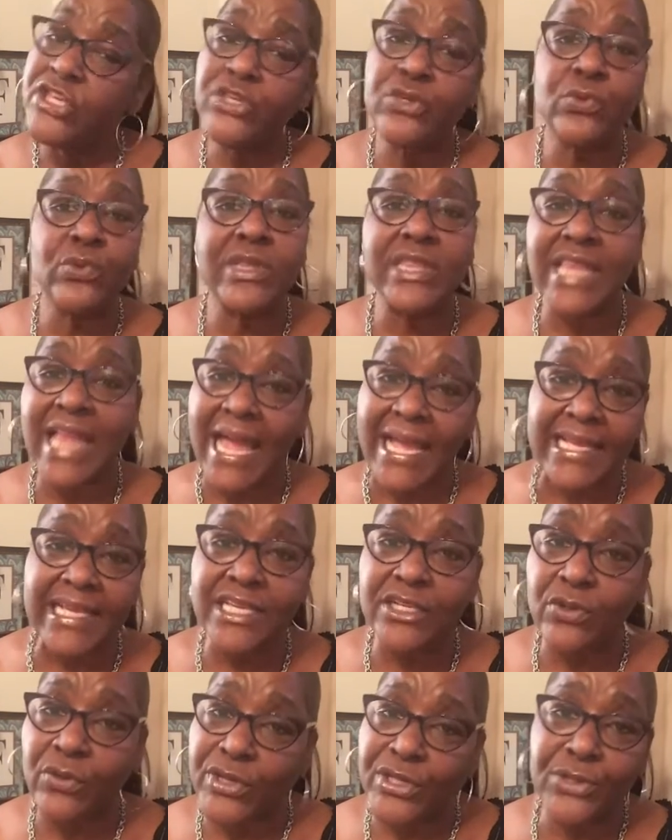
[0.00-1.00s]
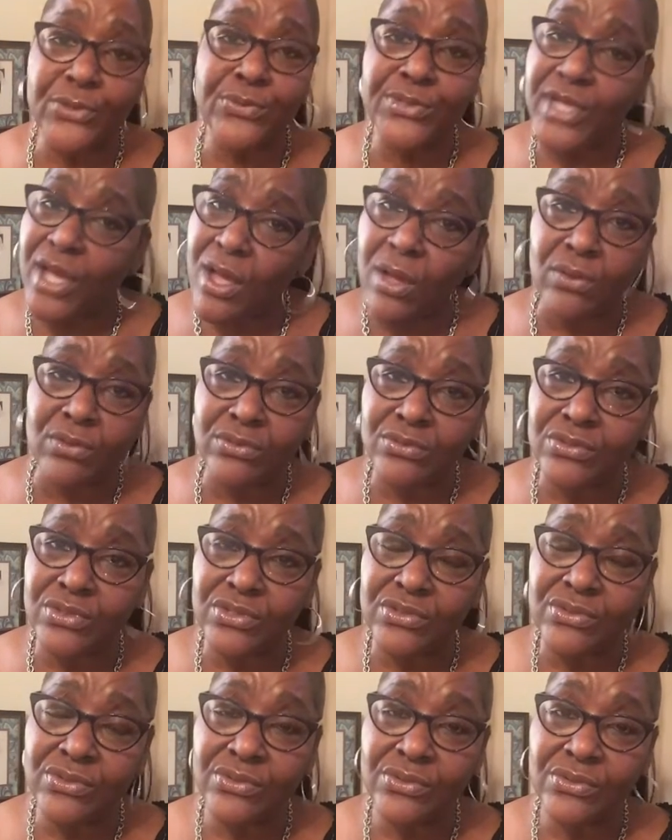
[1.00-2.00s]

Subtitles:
you like it or you don't.